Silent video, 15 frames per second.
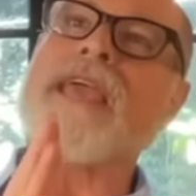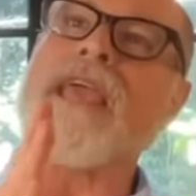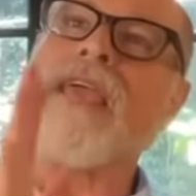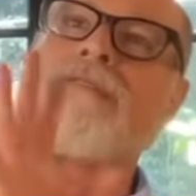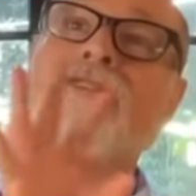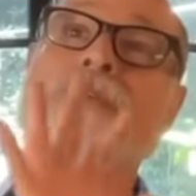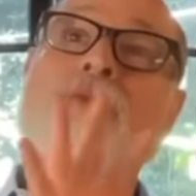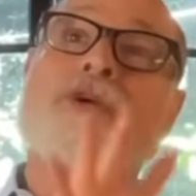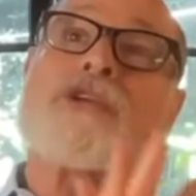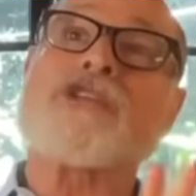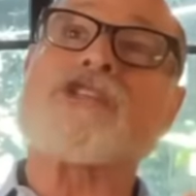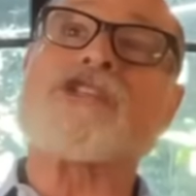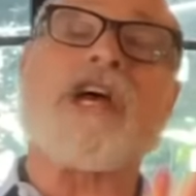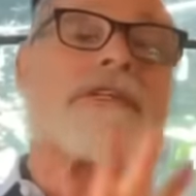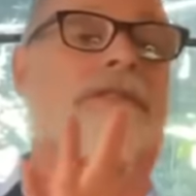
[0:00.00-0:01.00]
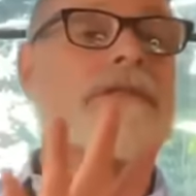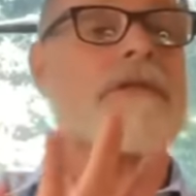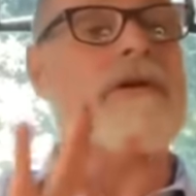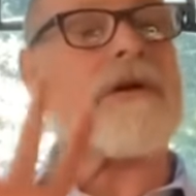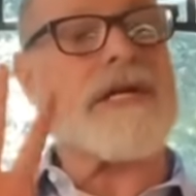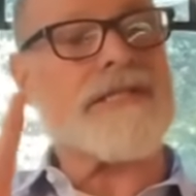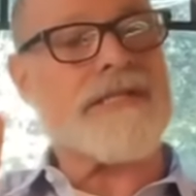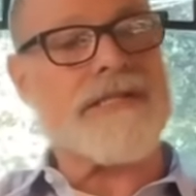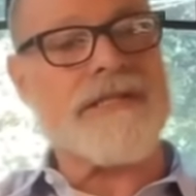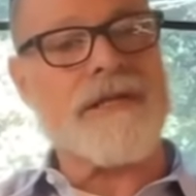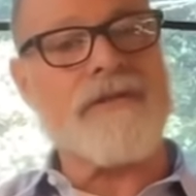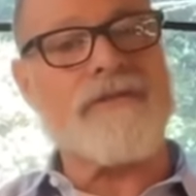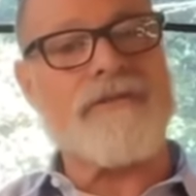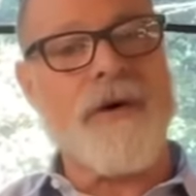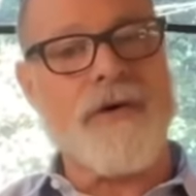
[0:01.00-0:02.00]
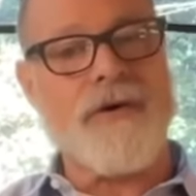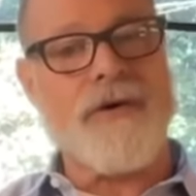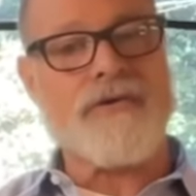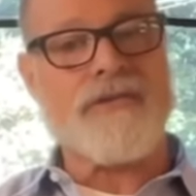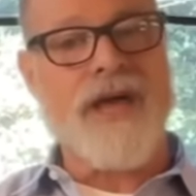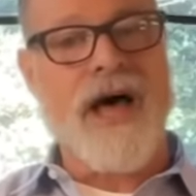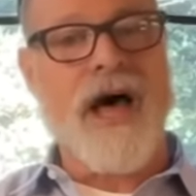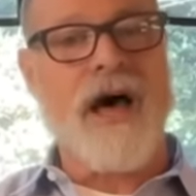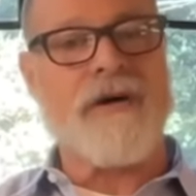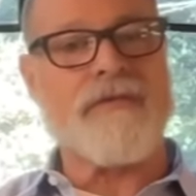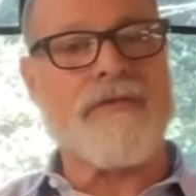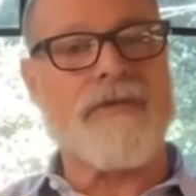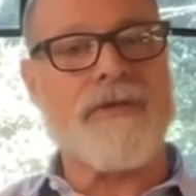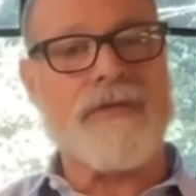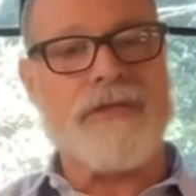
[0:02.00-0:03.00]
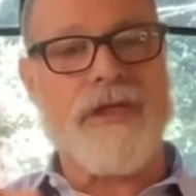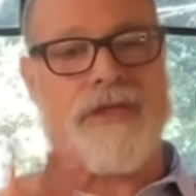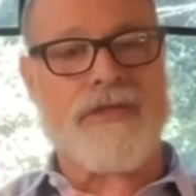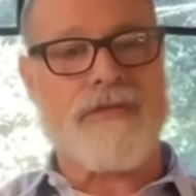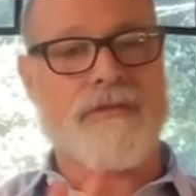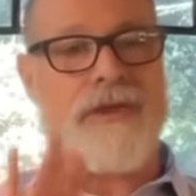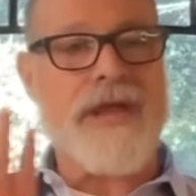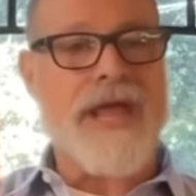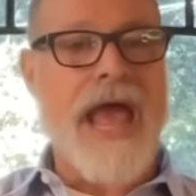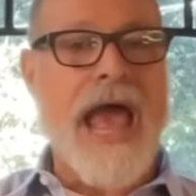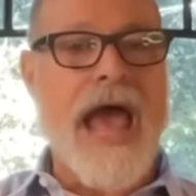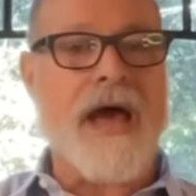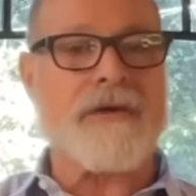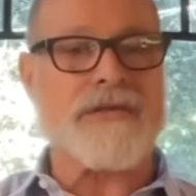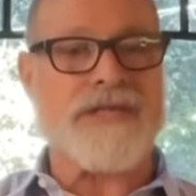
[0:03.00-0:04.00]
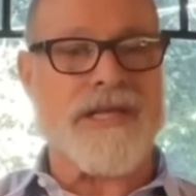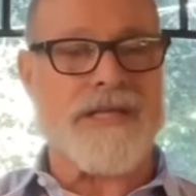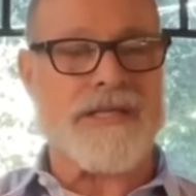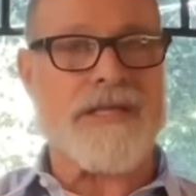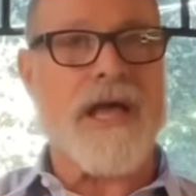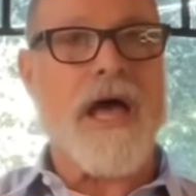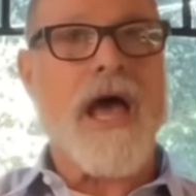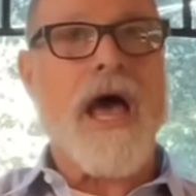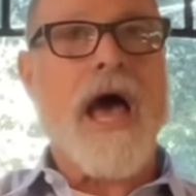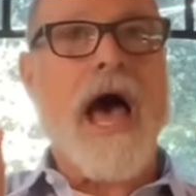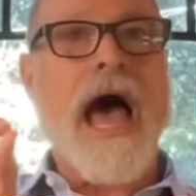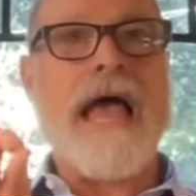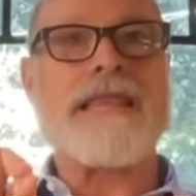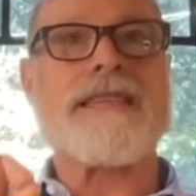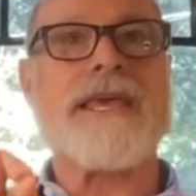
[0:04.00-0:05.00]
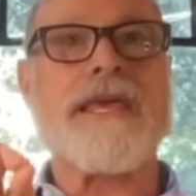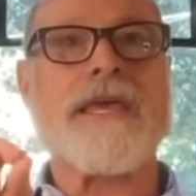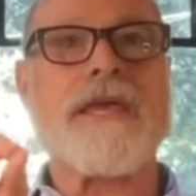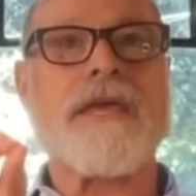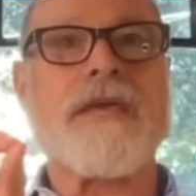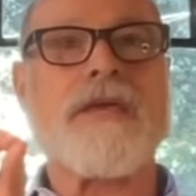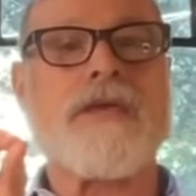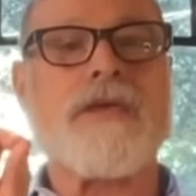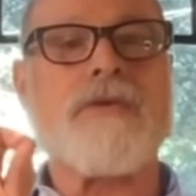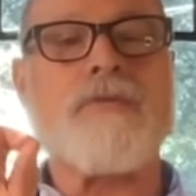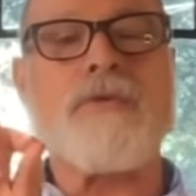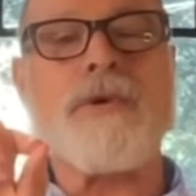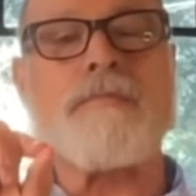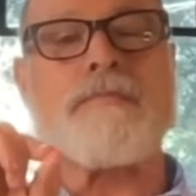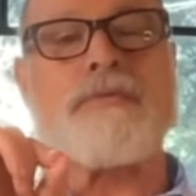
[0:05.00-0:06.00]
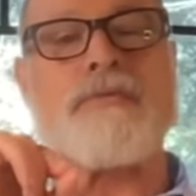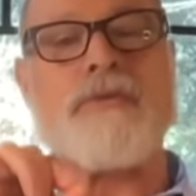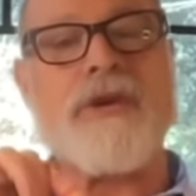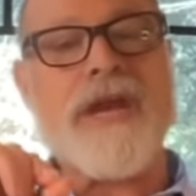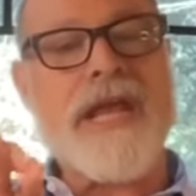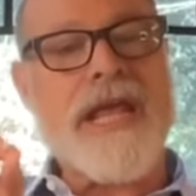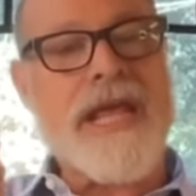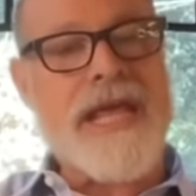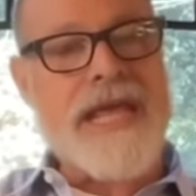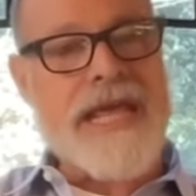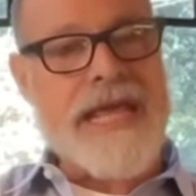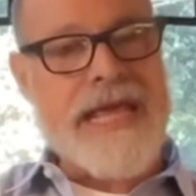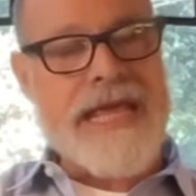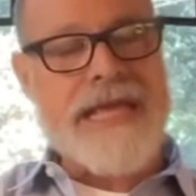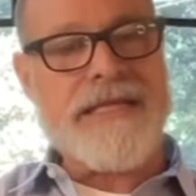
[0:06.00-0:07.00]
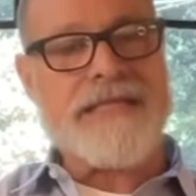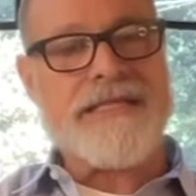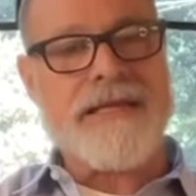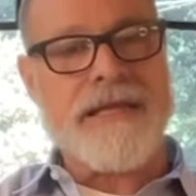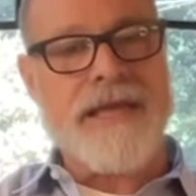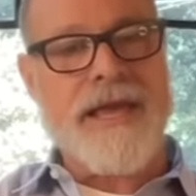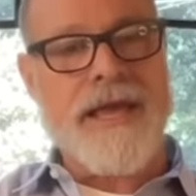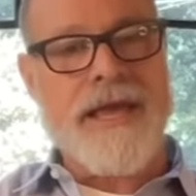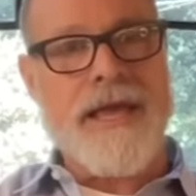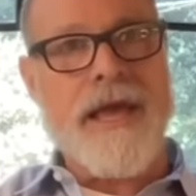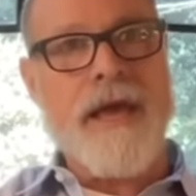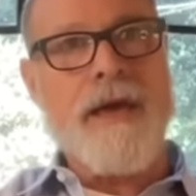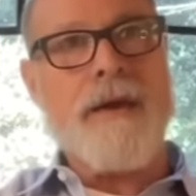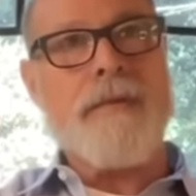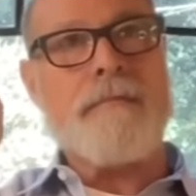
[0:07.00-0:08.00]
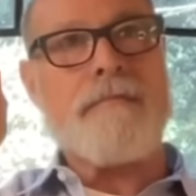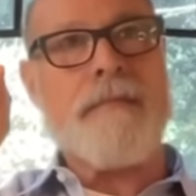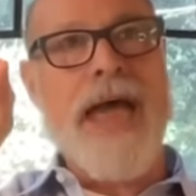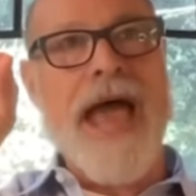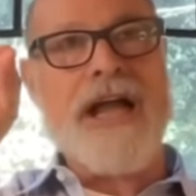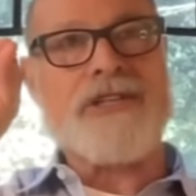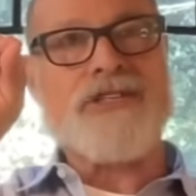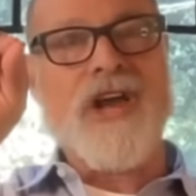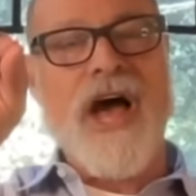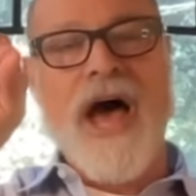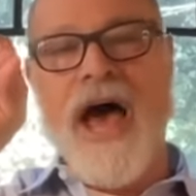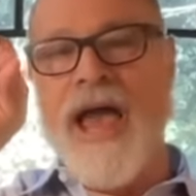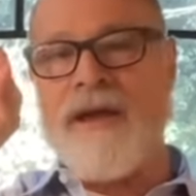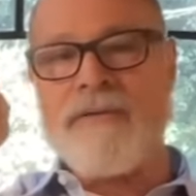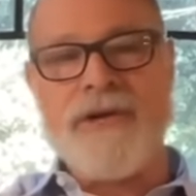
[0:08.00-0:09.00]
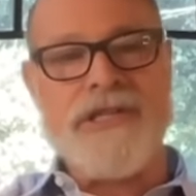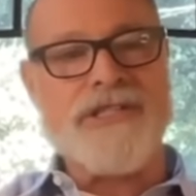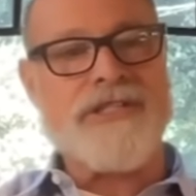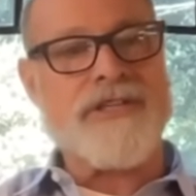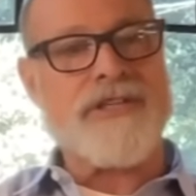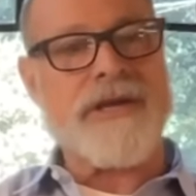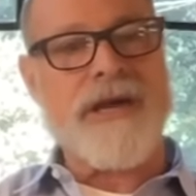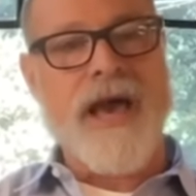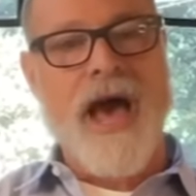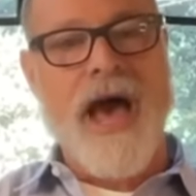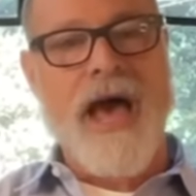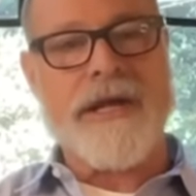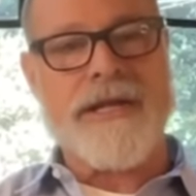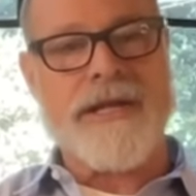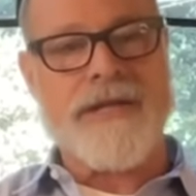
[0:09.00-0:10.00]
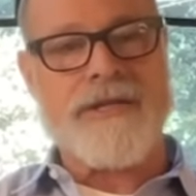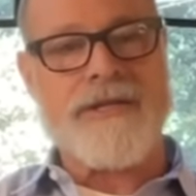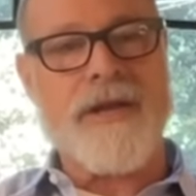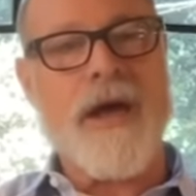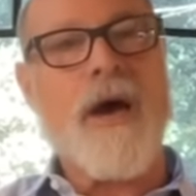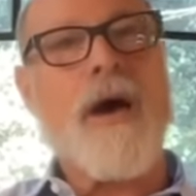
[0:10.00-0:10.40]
If you were to just look at still photos of the 3 houses, I think you would pretty easily match Iris to the cottage.